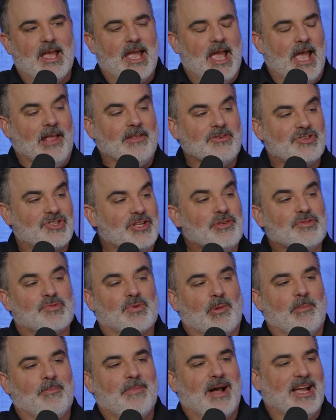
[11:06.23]
And she's
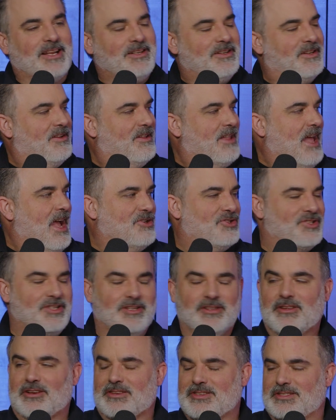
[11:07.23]
reminded of that.
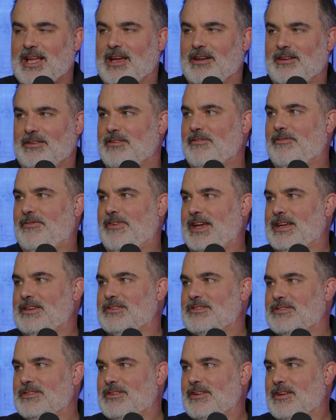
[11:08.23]
She looks down in the
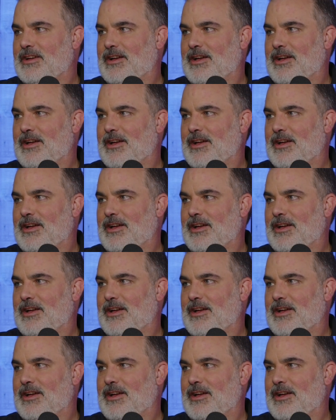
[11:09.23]
face